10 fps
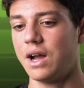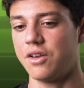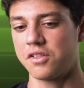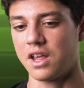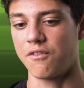I
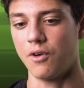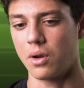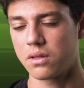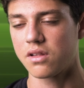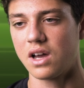just take
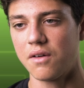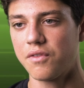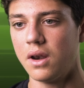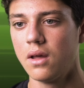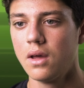photos of
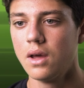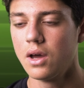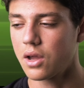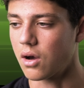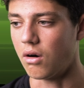stuff and
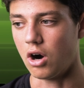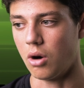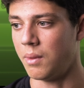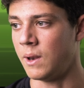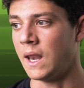go
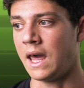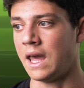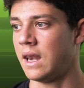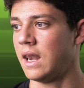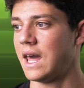home and,
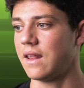and